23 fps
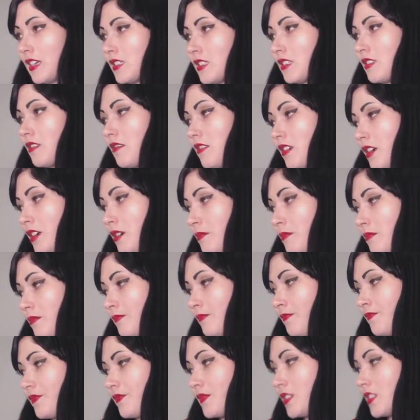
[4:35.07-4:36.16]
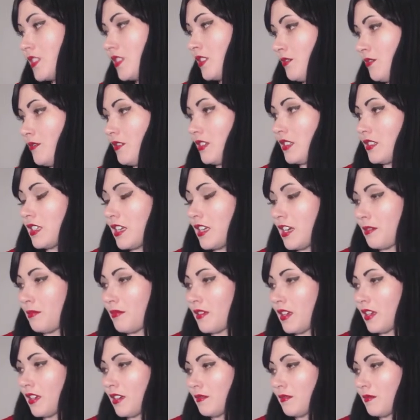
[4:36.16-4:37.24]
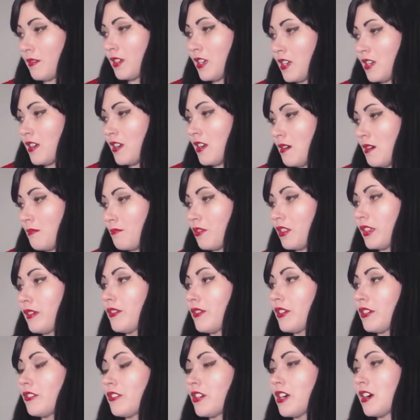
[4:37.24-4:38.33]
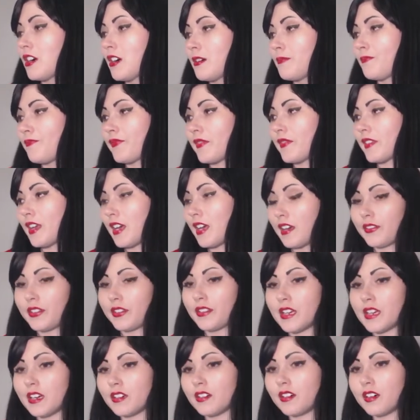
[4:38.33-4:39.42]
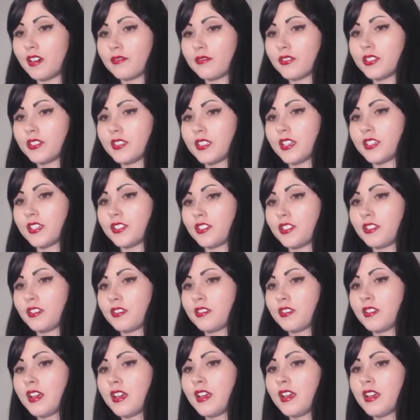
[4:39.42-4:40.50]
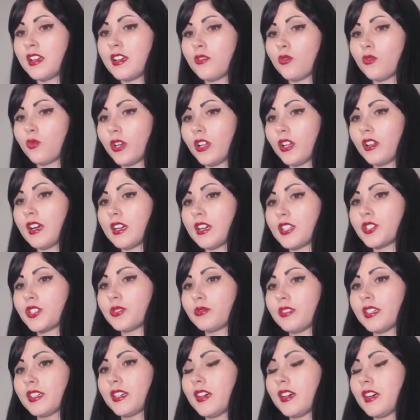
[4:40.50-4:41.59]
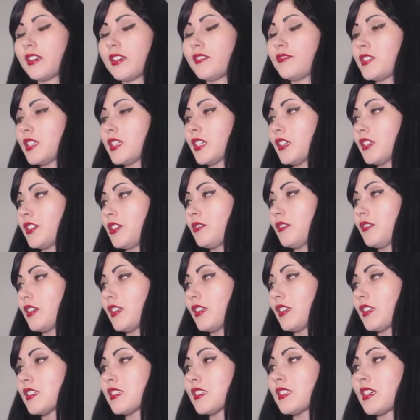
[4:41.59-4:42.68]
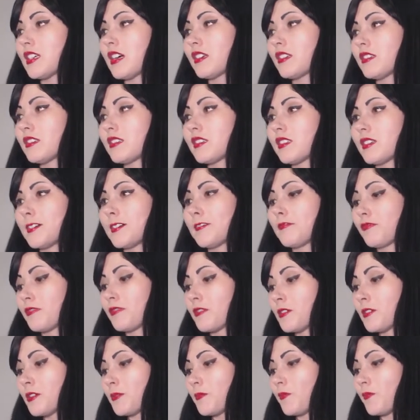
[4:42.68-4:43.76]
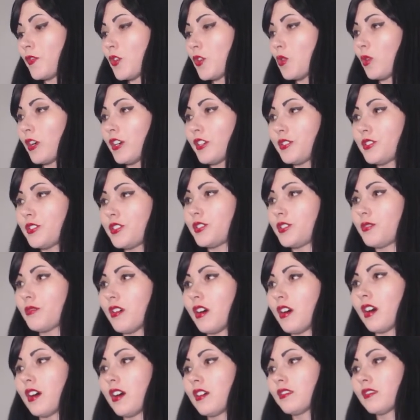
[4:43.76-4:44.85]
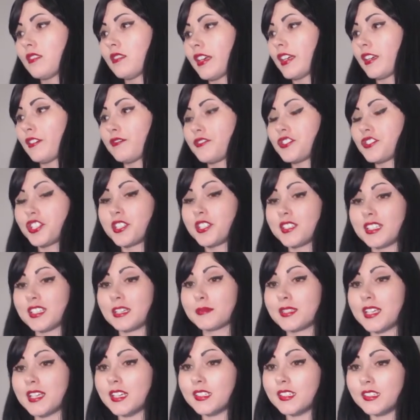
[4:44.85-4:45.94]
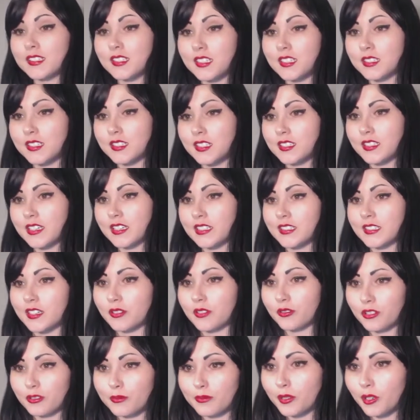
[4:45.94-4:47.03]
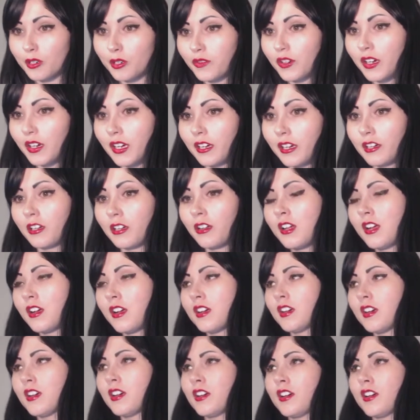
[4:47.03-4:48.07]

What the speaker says: ask them to do the same. And believe it or not, having that conversation will actually kind of tell you like the status of where you two are. Like if she seems hesitant to take down her profile,